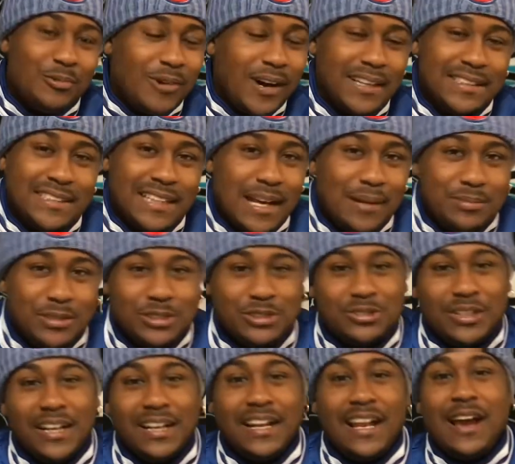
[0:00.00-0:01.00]
Why stop the
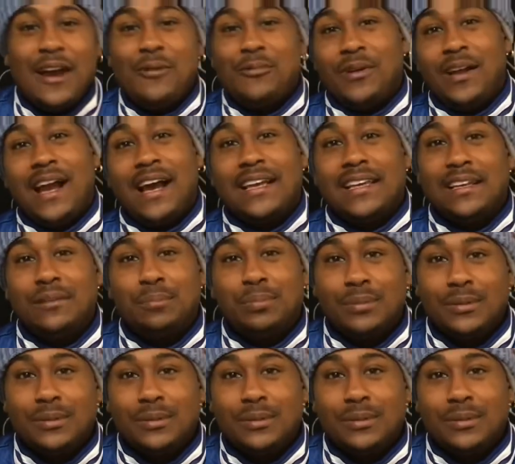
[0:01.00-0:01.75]
train now when I can,